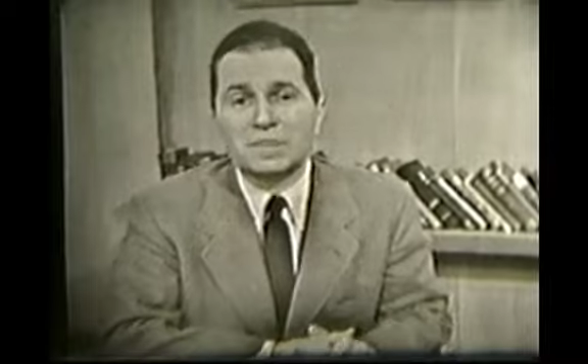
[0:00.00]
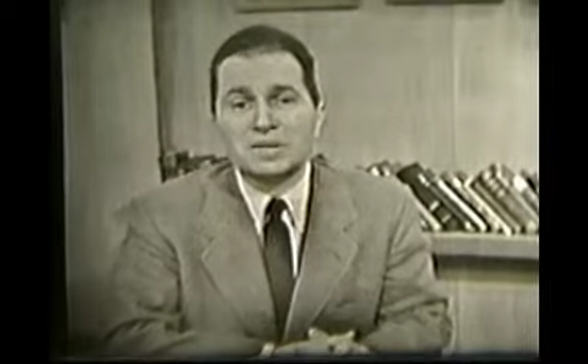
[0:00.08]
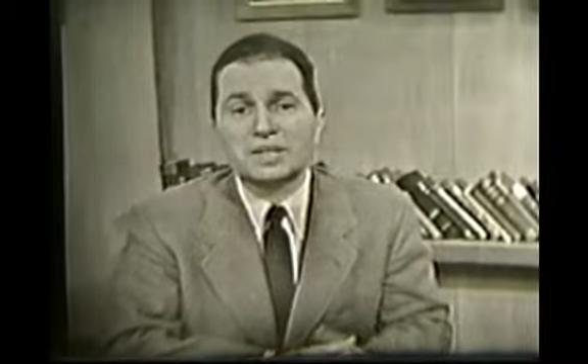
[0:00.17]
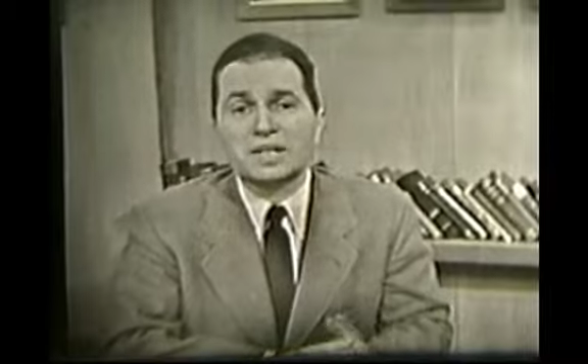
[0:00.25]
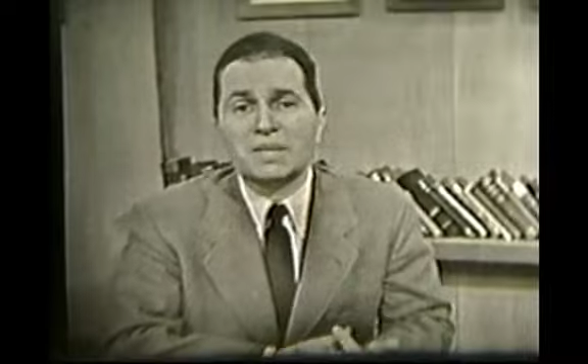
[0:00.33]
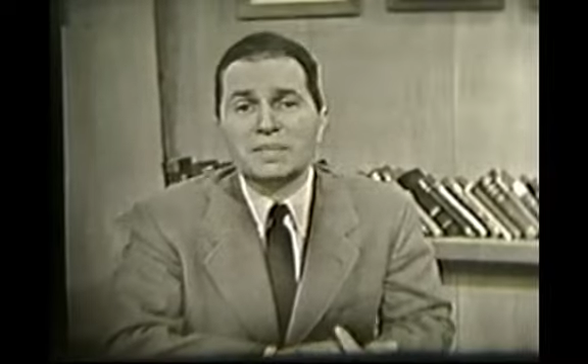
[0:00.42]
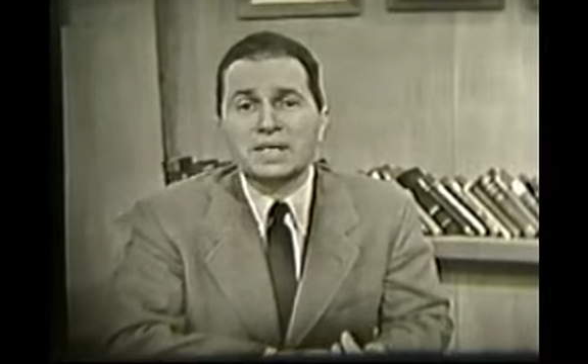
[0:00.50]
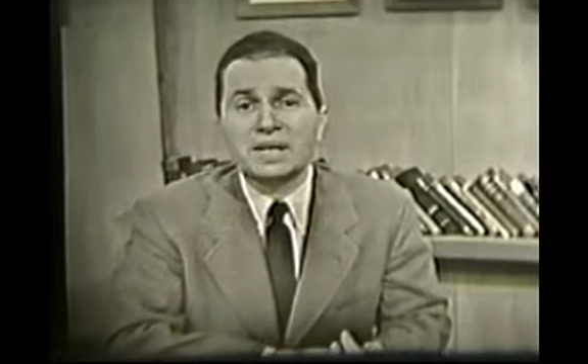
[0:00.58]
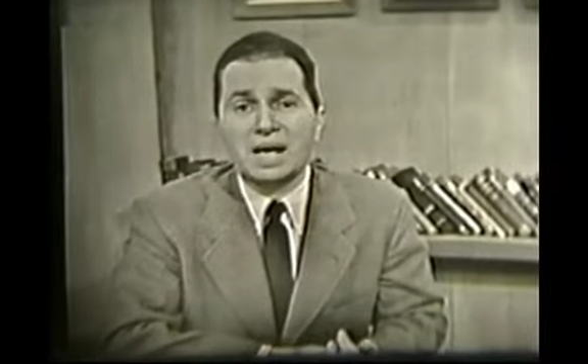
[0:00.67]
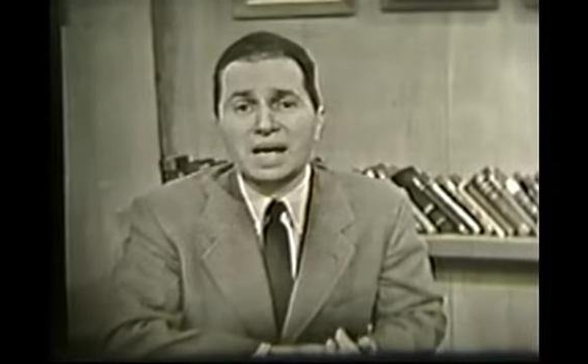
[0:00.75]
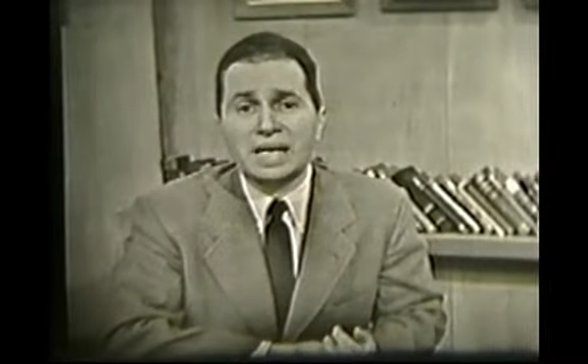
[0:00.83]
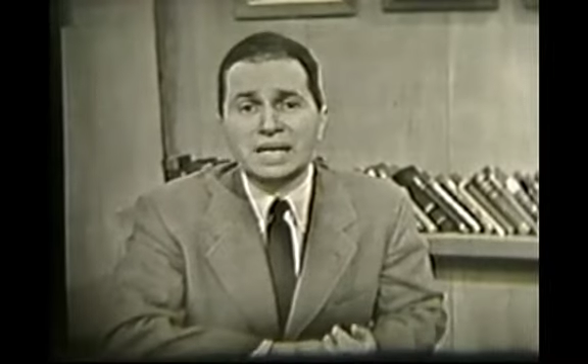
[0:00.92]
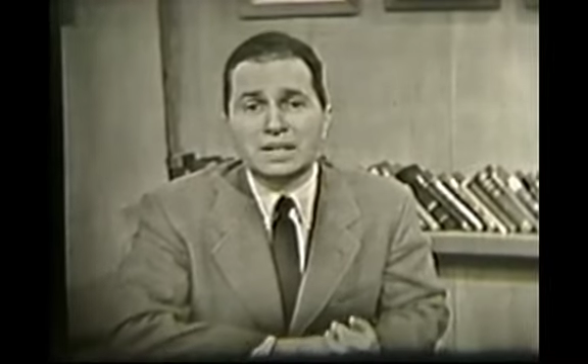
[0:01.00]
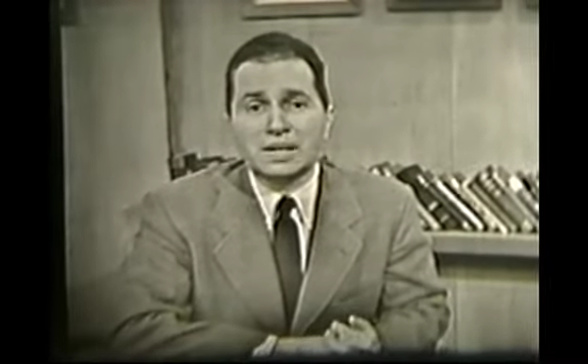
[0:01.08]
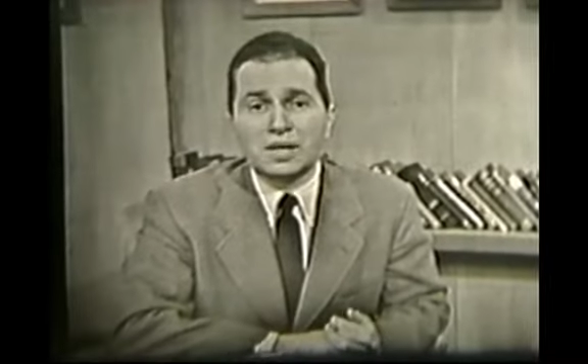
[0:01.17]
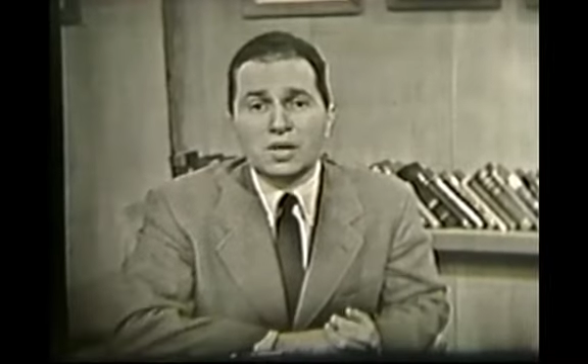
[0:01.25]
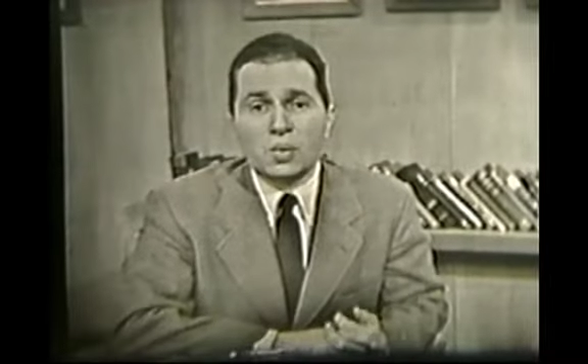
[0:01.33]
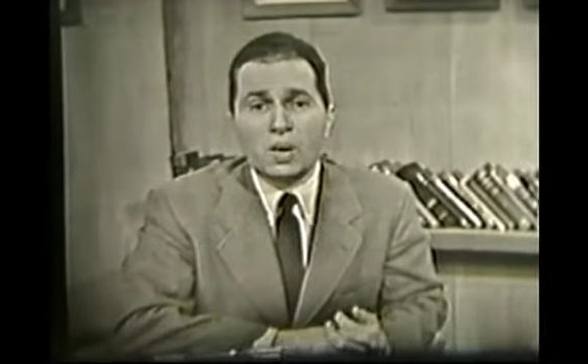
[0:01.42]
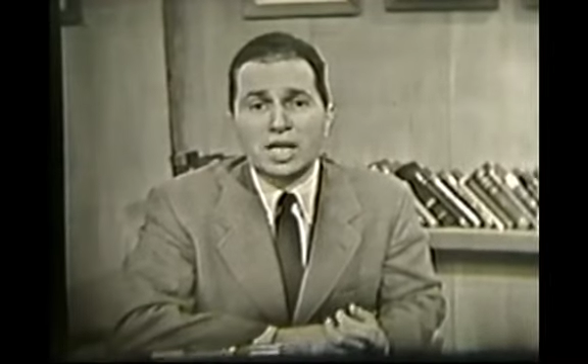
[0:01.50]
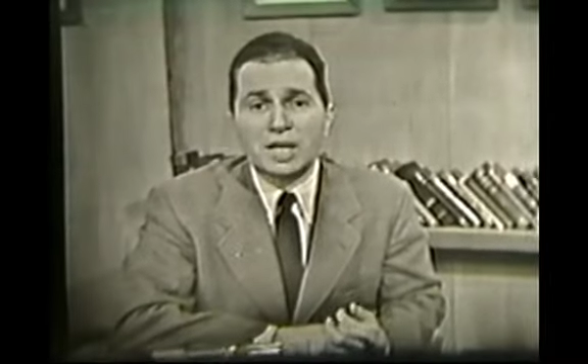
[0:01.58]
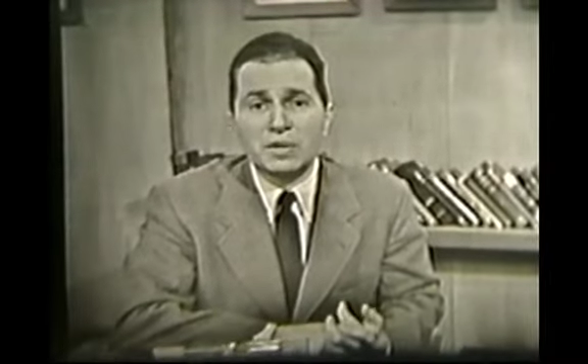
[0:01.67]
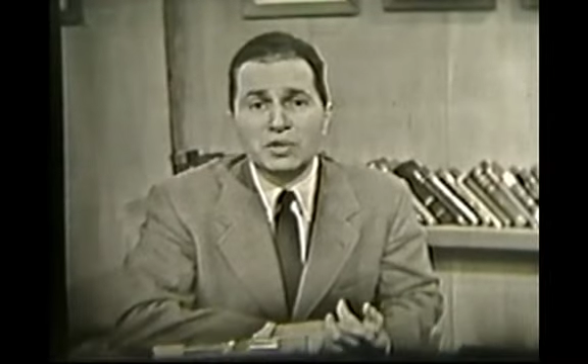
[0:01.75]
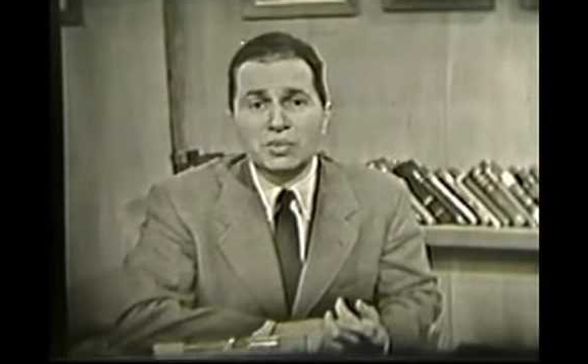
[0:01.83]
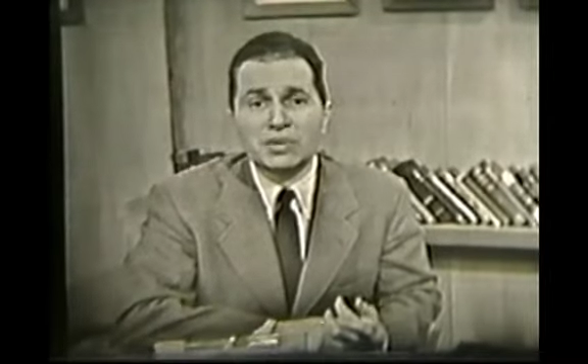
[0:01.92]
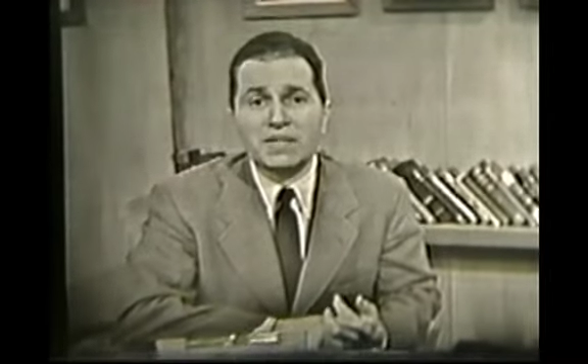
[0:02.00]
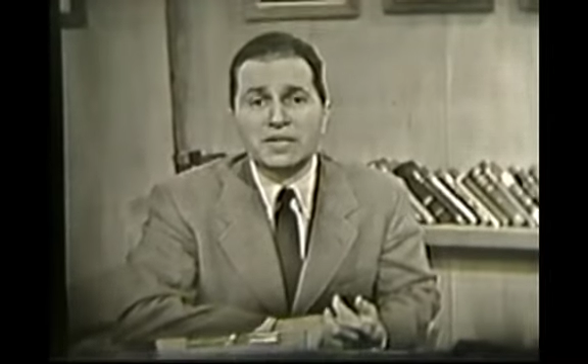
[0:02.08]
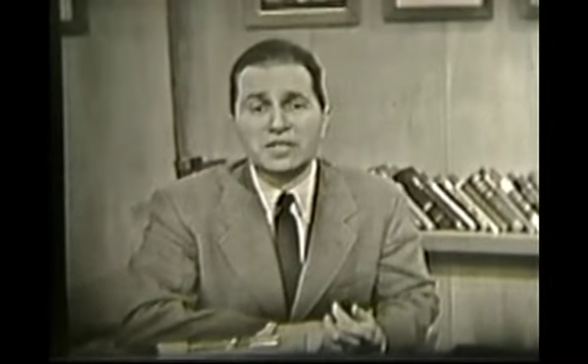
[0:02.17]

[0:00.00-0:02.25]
Mr. Luckman and I welcome you to another